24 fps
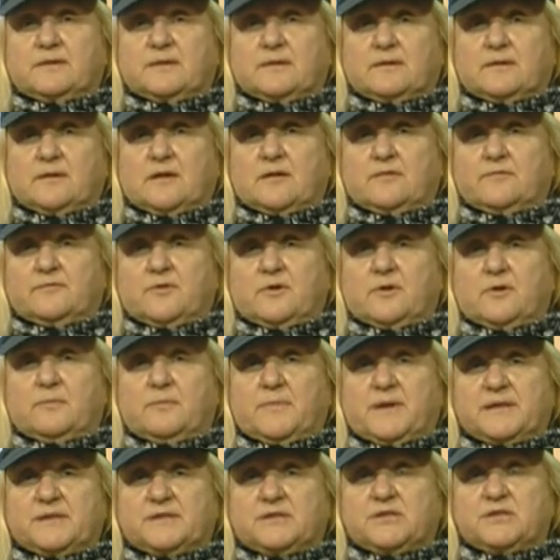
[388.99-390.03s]
and love all
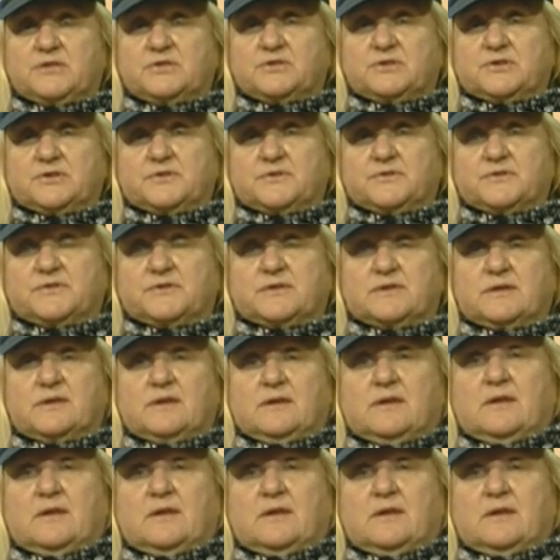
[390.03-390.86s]
my teachers.